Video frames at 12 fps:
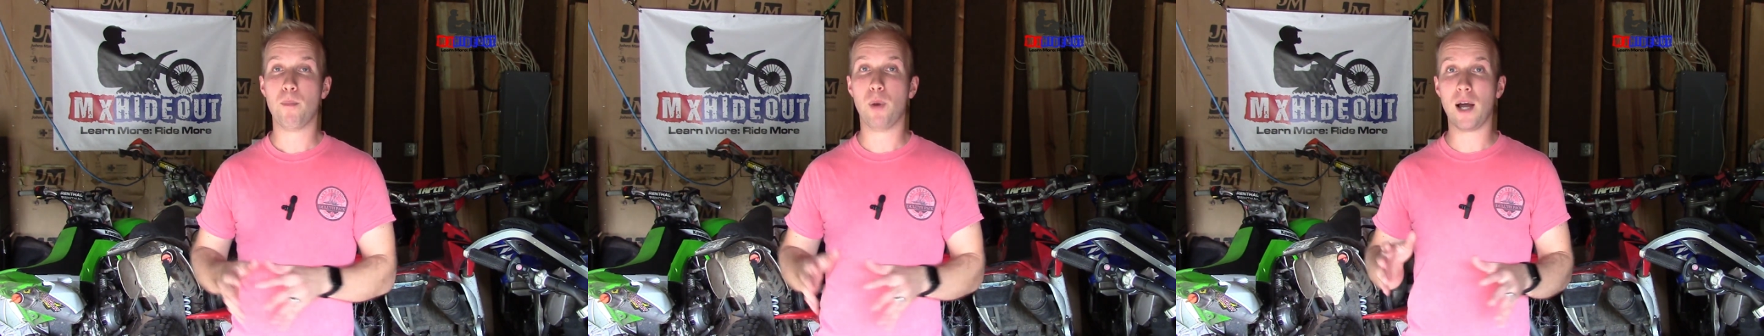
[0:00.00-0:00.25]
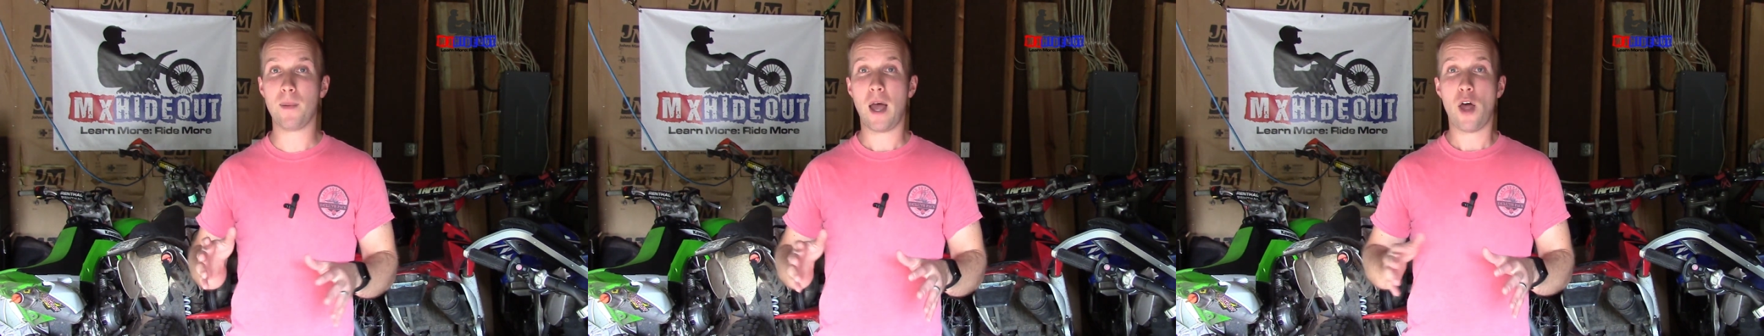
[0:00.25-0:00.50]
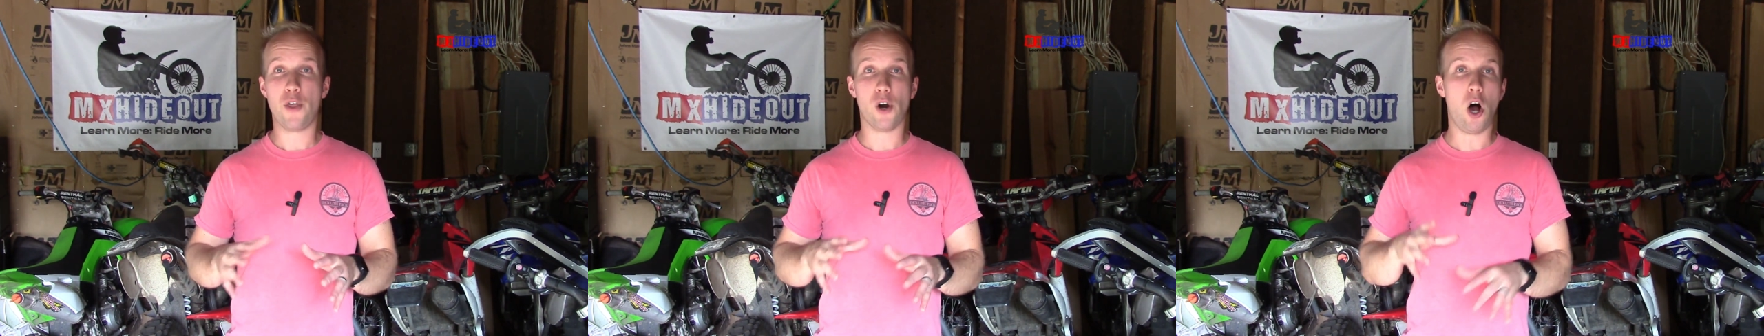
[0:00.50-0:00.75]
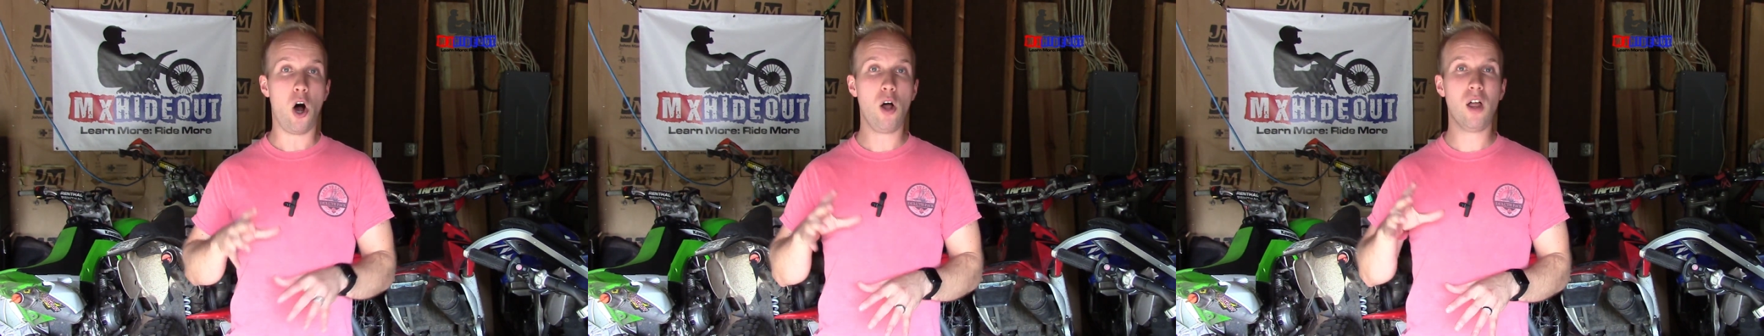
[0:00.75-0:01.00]
But they're
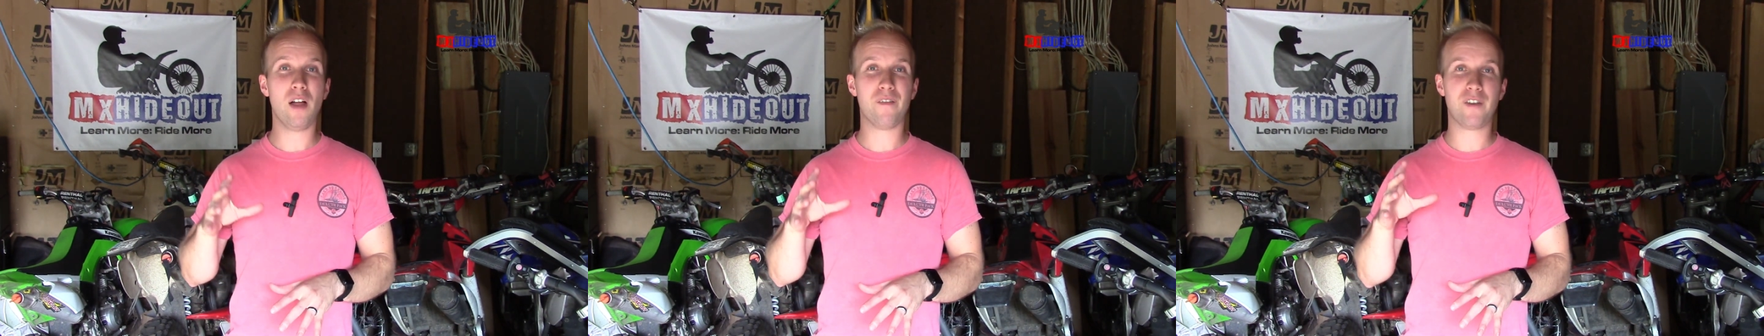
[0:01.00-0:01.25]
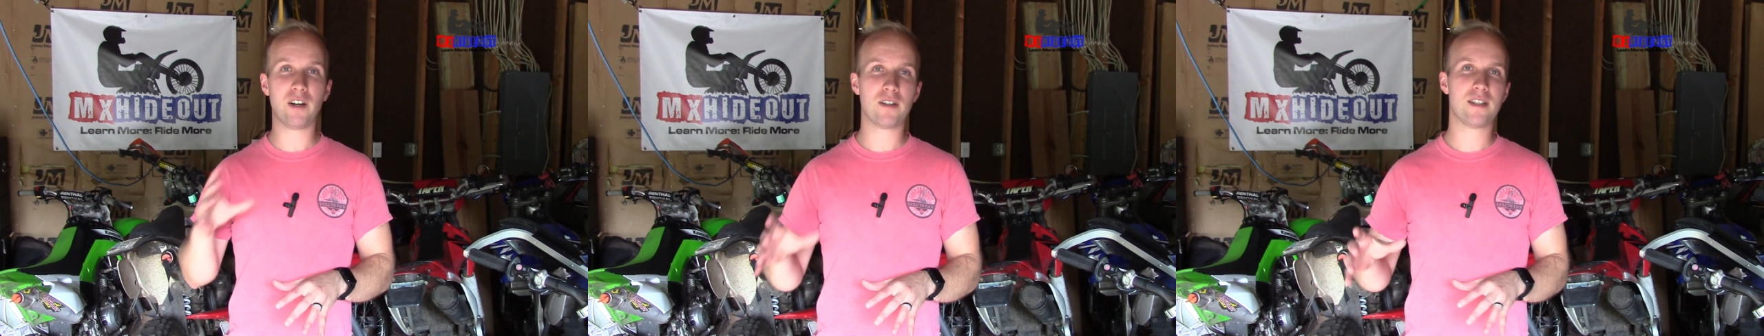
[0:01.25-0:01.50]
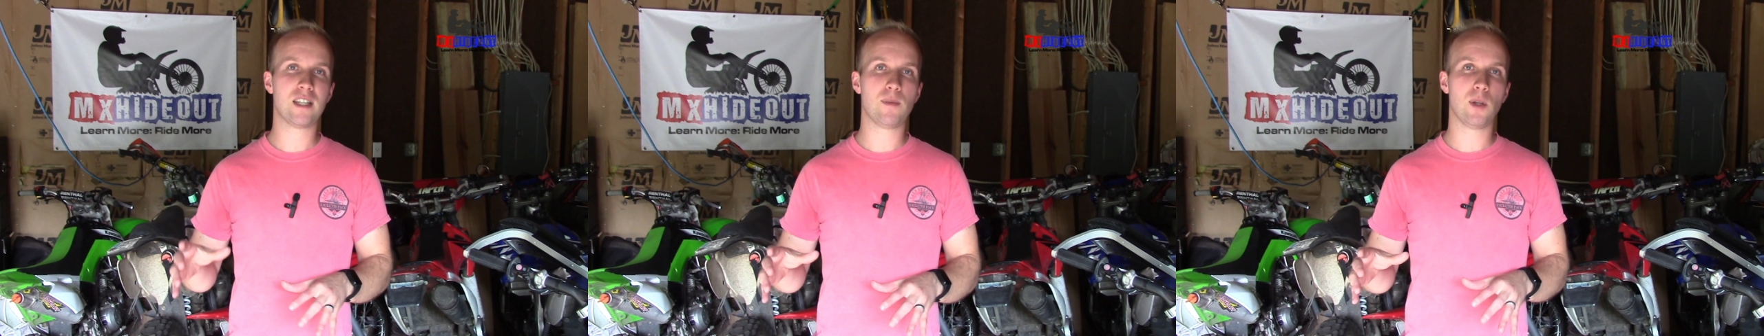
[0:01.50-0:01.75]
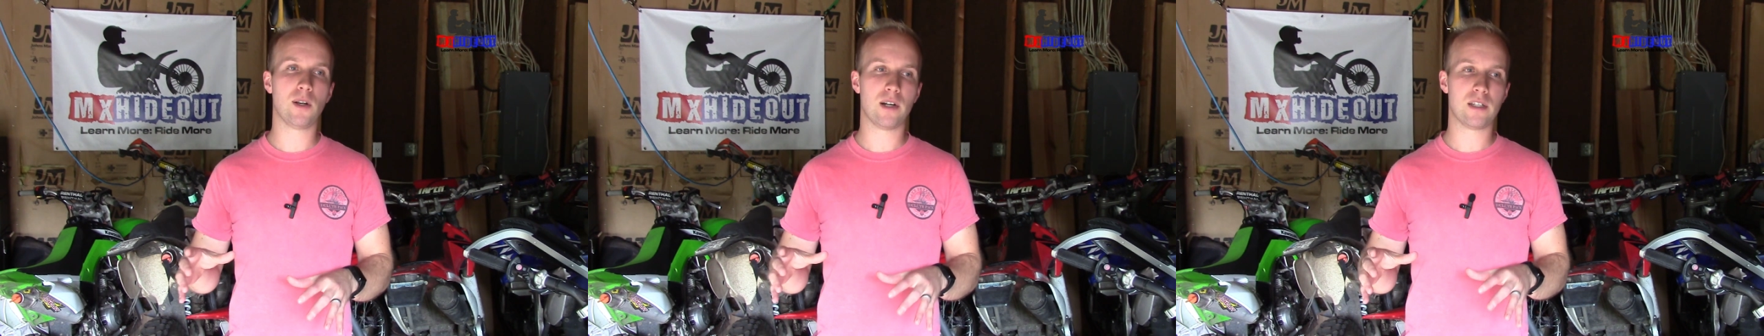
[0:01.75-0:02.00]
all very
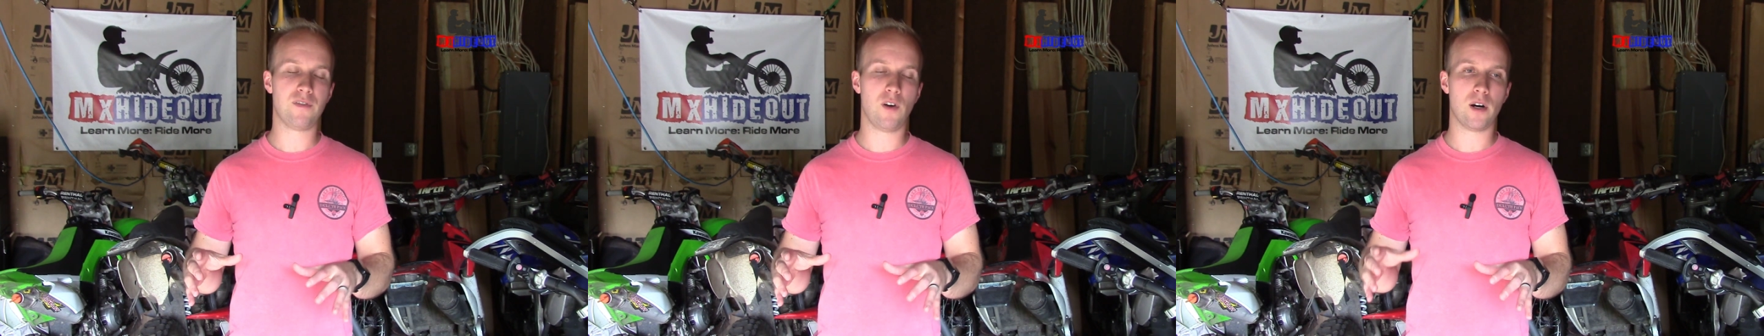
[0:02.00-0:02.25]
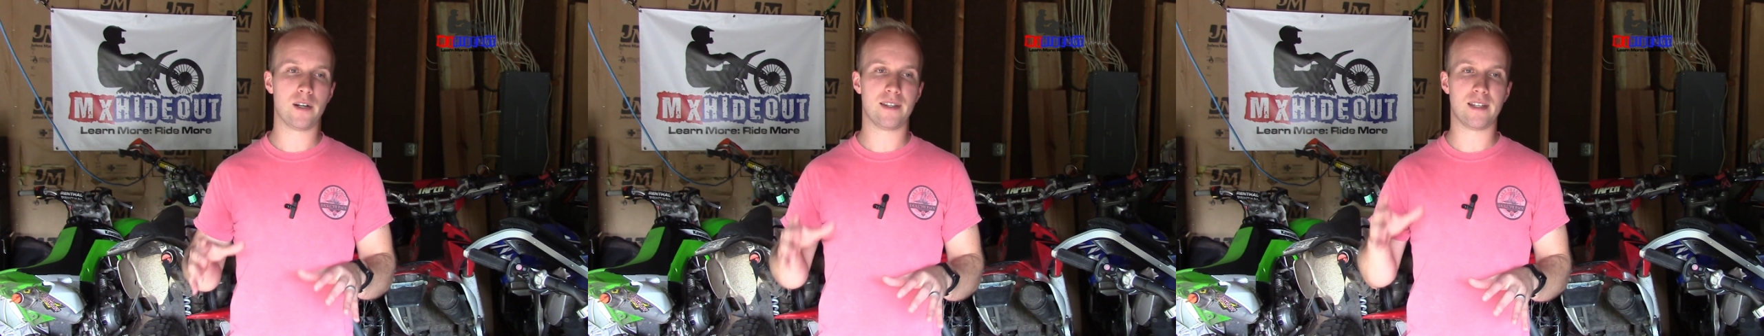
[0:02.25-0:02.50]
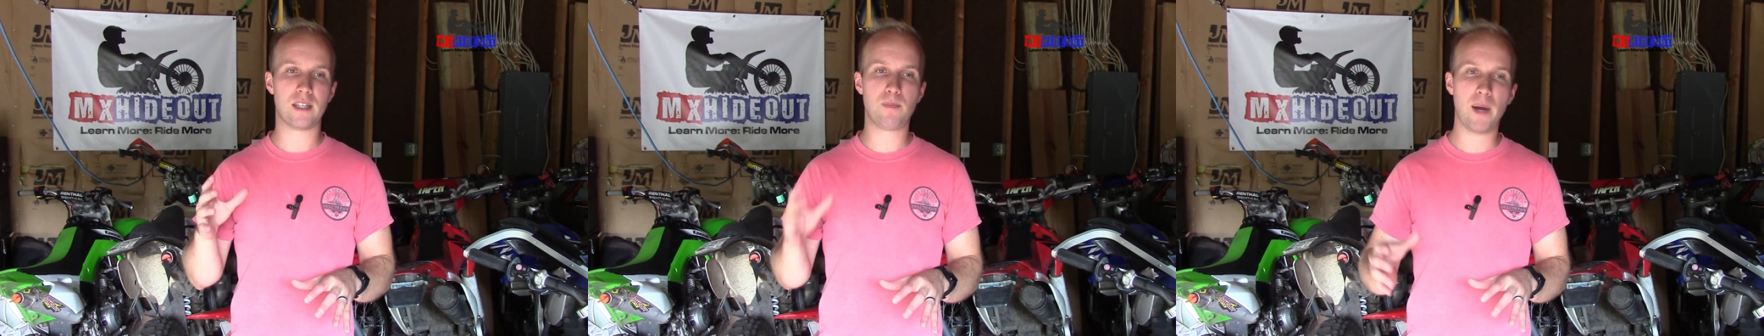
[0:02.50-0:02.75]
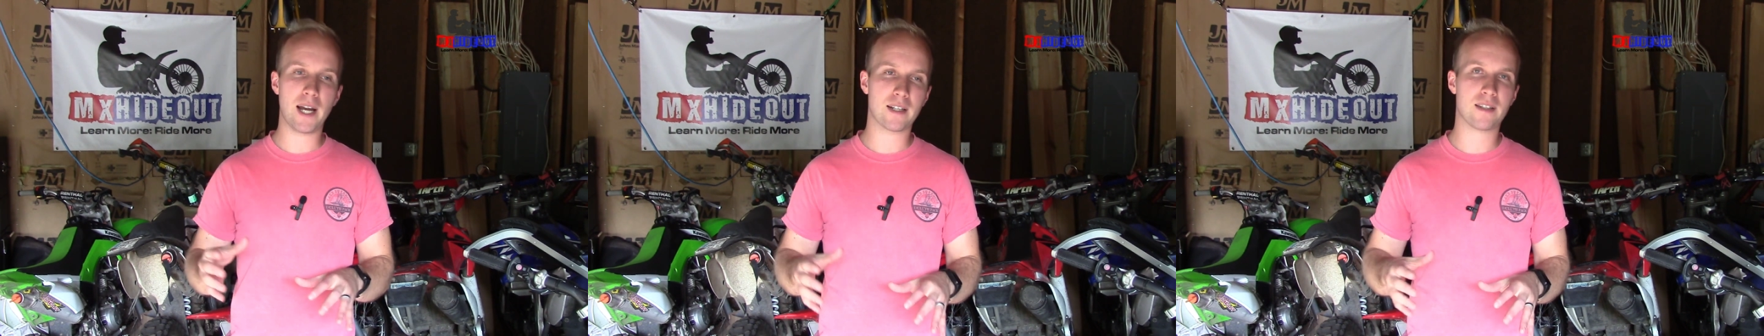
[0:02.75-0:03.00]
similar as far as the
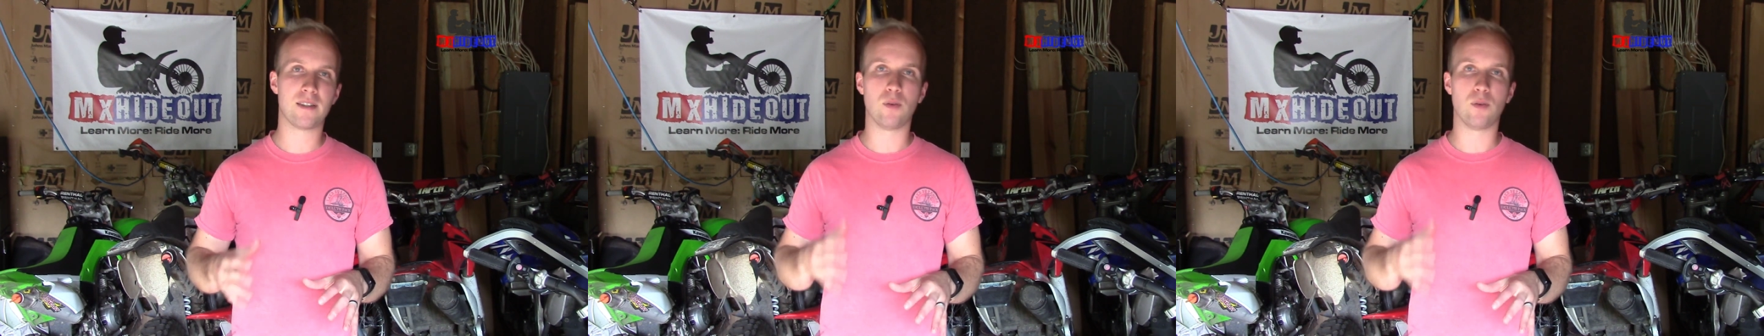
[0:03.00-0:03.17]
specs,